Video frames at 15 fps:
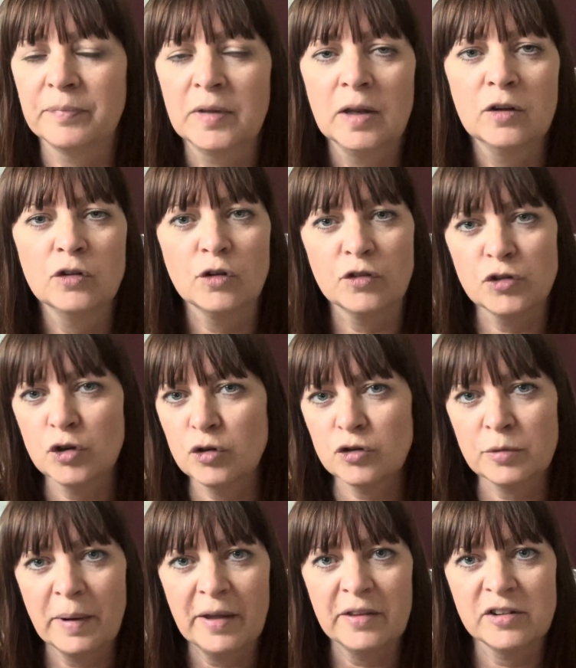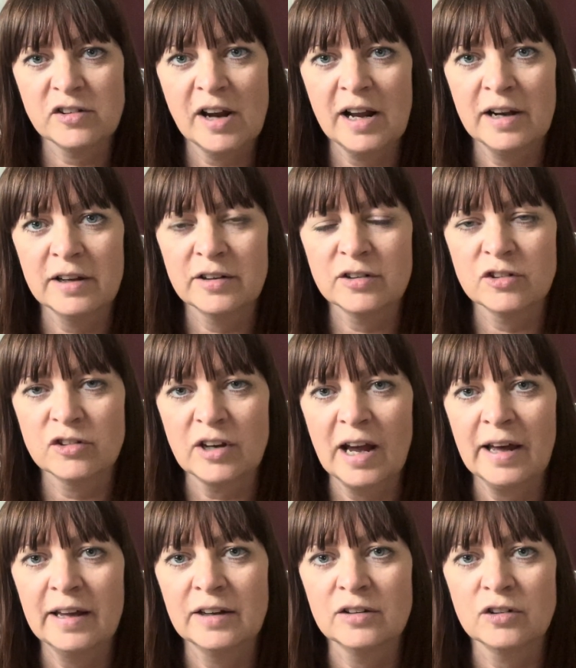sort of talked about the challenge,
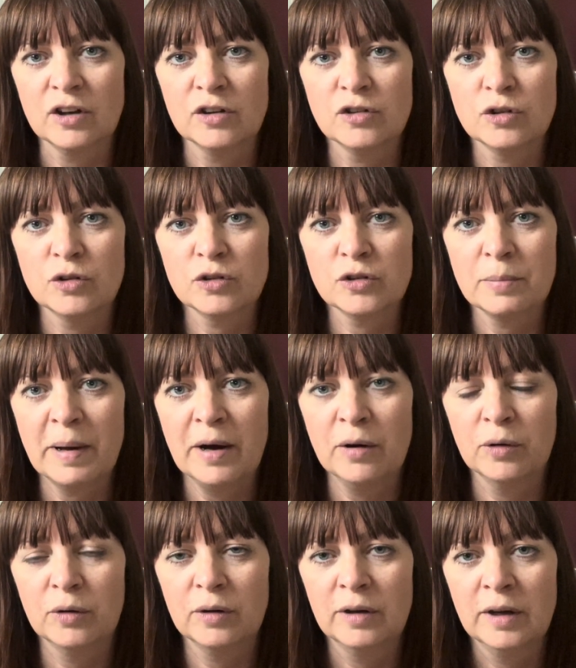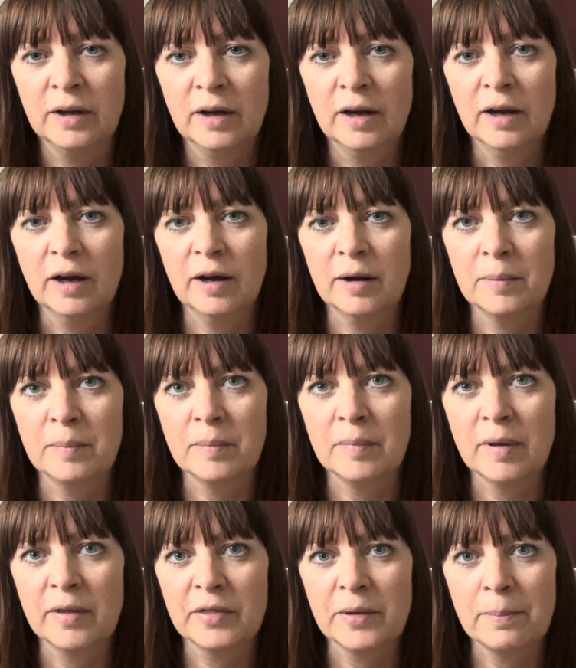and I talked about
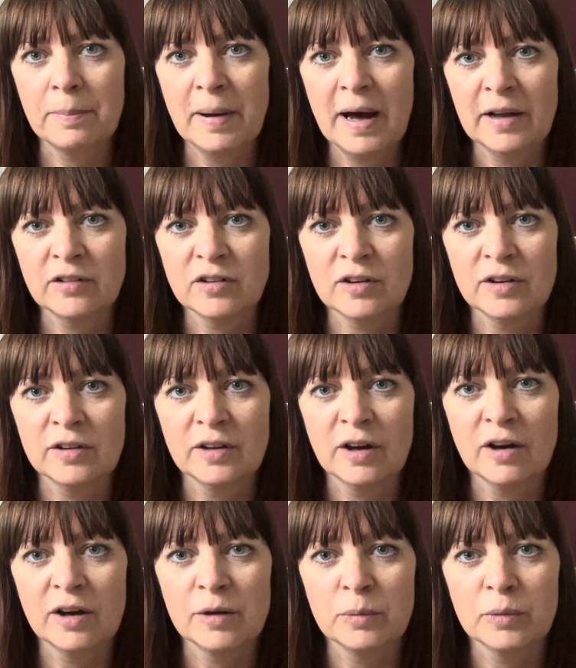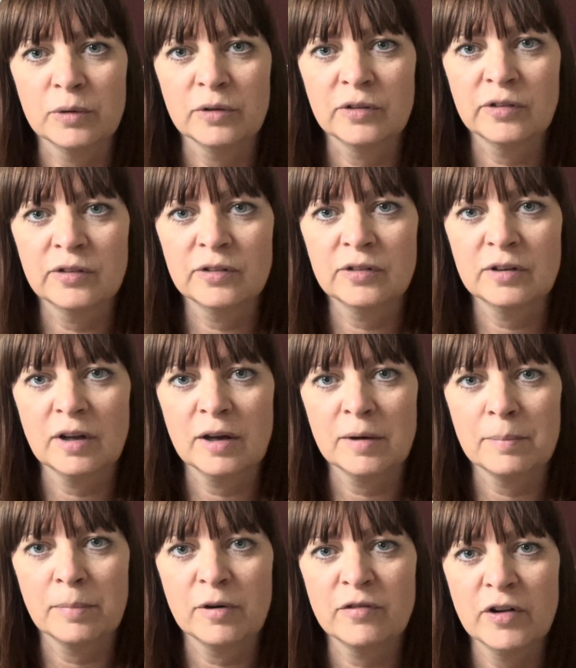the pattern that I was
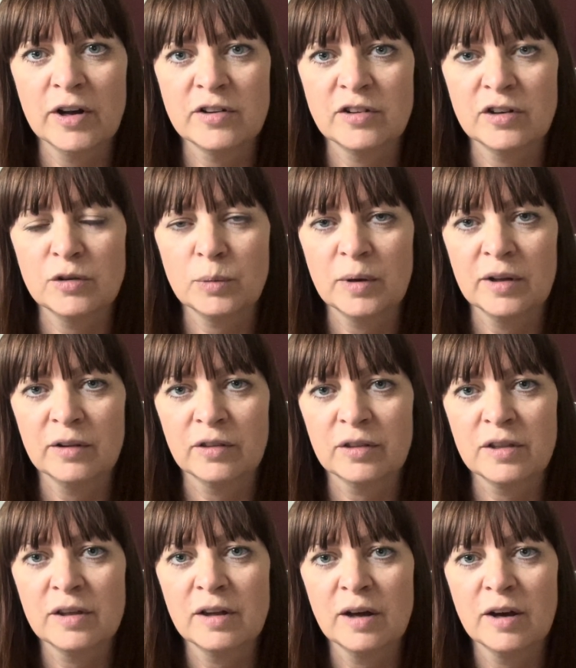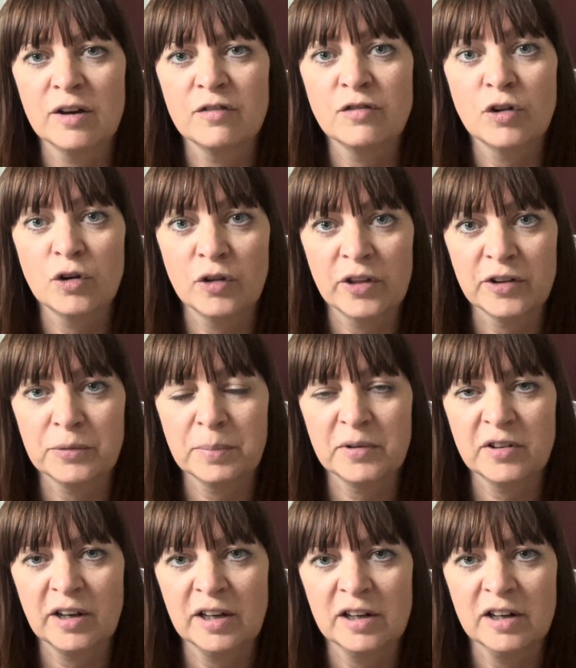provided with for this
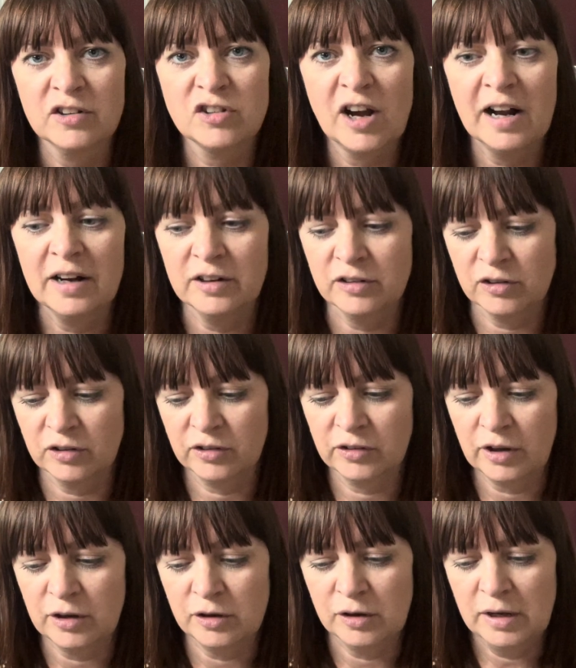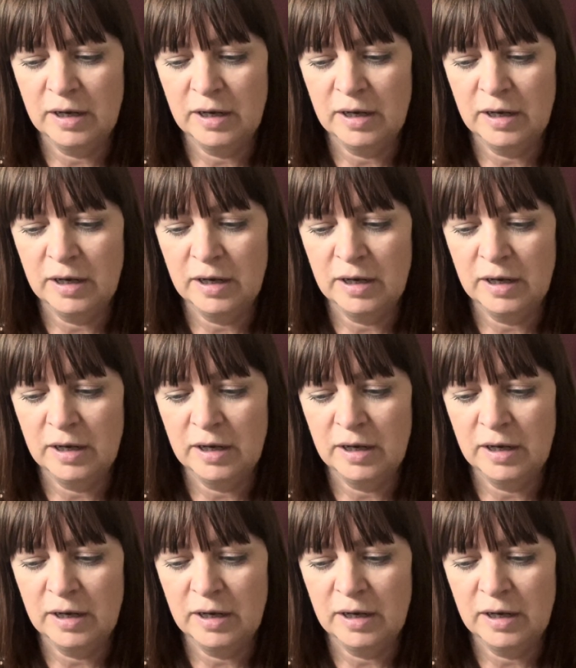particular challenge. So